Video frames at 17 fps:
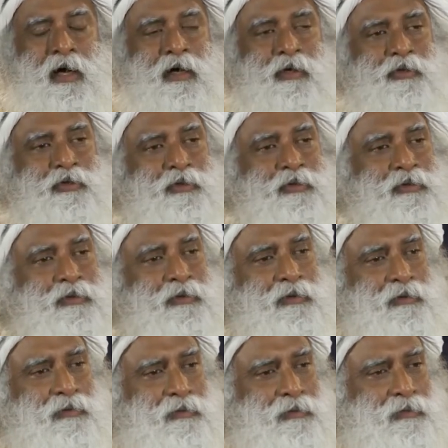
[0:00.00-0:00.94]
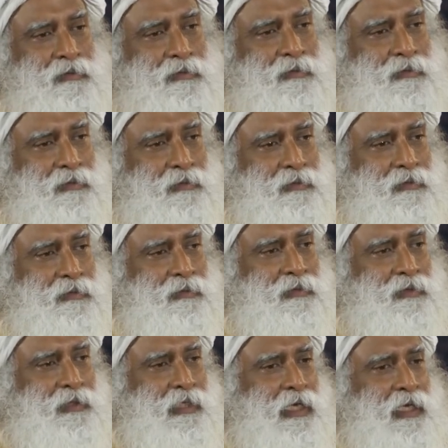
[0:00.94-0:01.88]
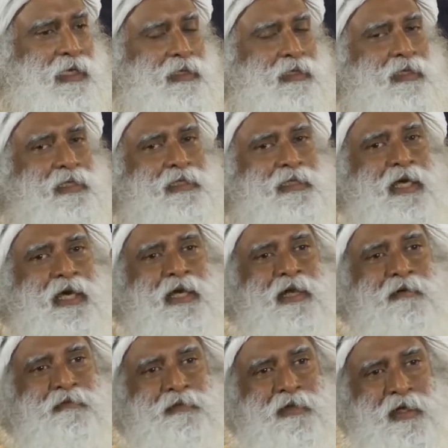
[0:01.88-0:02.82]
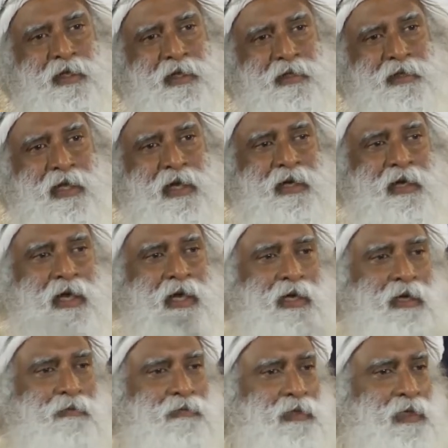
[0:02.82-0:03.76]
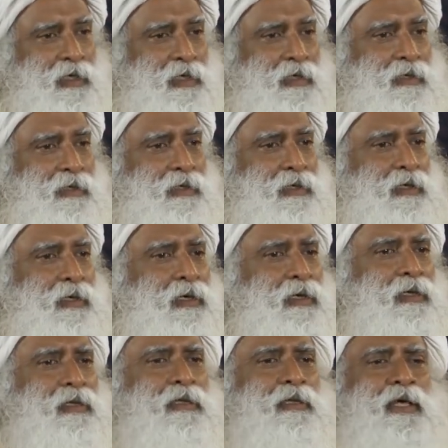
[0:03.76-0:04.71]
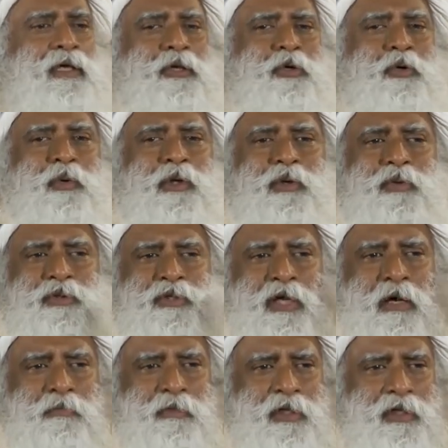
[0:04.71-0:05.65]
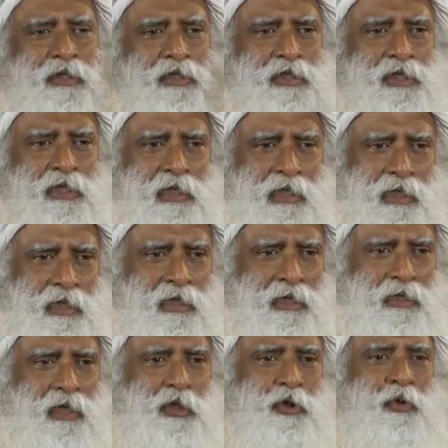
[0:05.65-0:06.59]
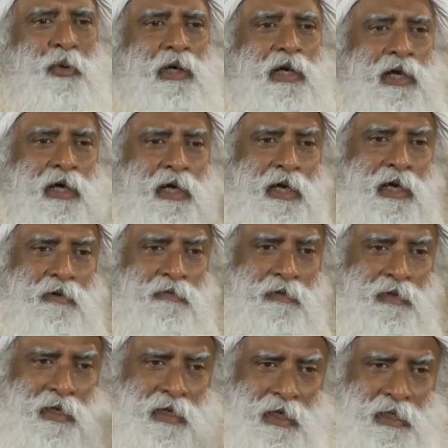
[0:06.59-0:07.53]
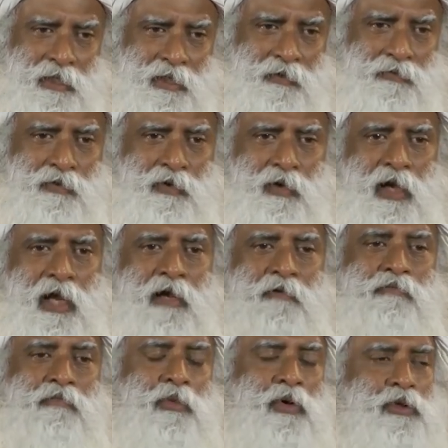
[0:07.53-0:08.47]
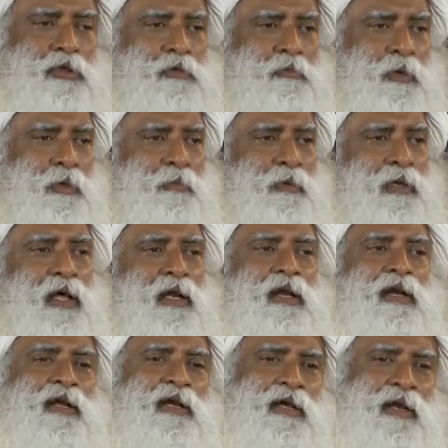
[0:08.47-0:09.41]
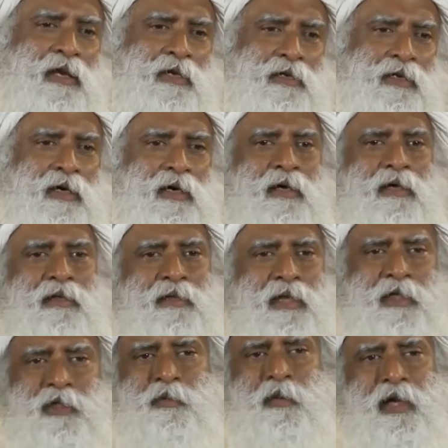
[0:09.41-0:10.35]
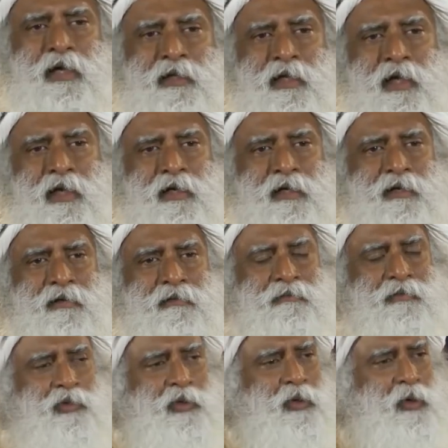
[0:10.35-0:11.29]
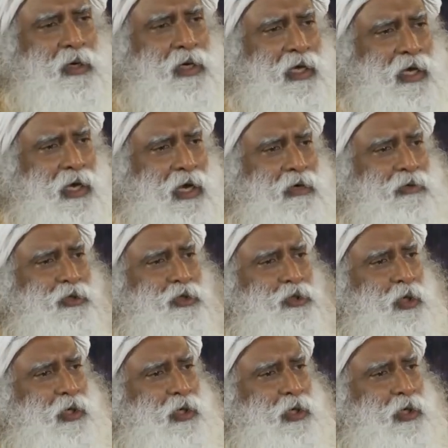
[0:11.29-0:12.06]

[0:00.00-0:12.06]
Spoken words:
how to get this kind of thing, that kind of thing, then you will do something silly that you will regret for the rest of your life. Most people are a regret. That's why they're going around